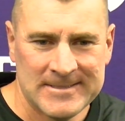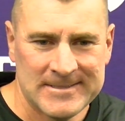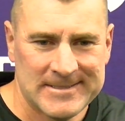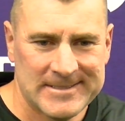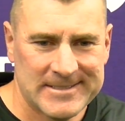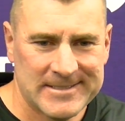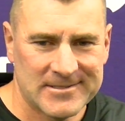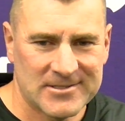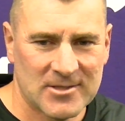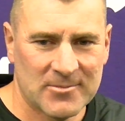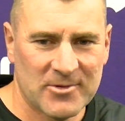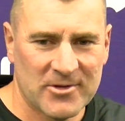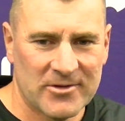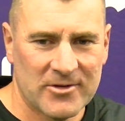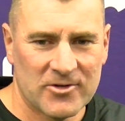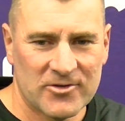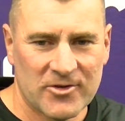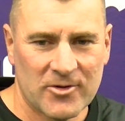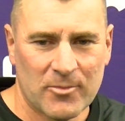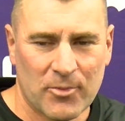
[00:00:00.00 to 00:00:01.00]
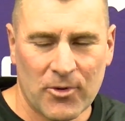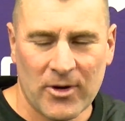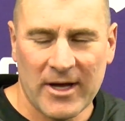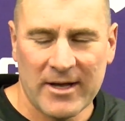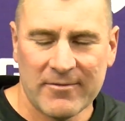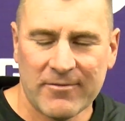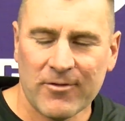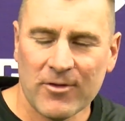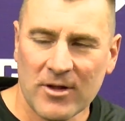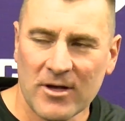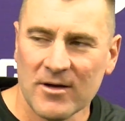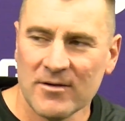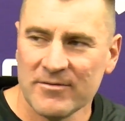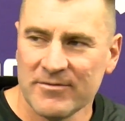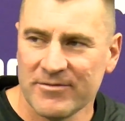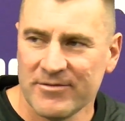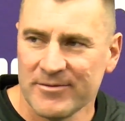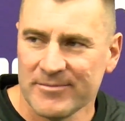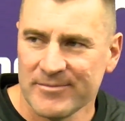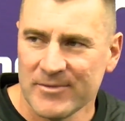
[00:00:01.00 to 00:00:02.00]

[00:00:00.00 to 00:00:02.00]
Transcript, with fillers: uh, something that they're prideful of.